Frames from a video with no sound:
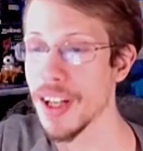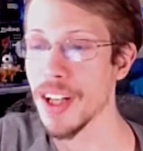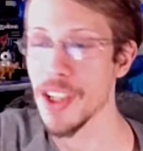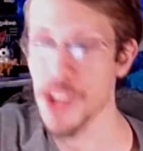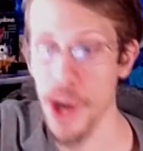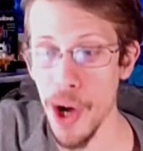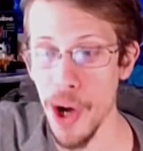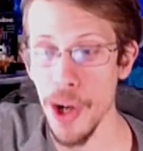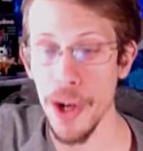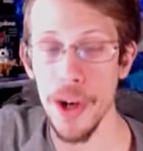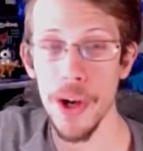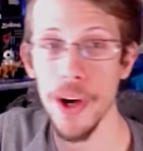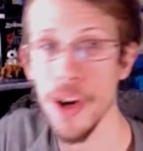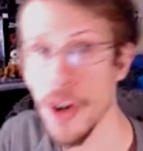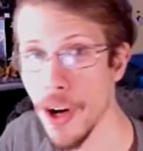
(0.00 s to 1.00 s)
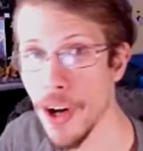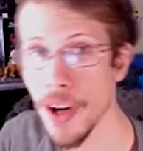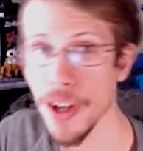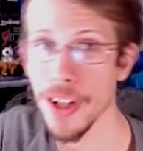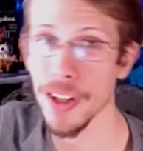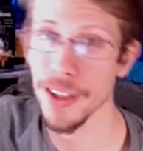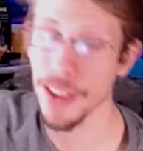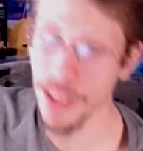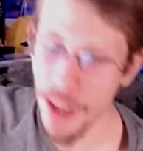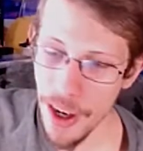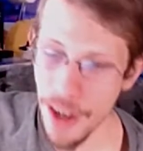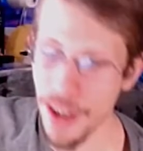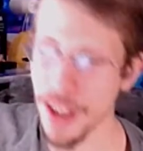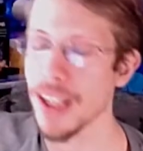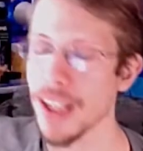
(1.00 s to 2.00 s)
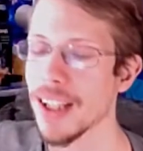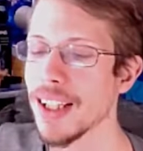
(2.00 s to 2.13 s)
dog on a hog on a log.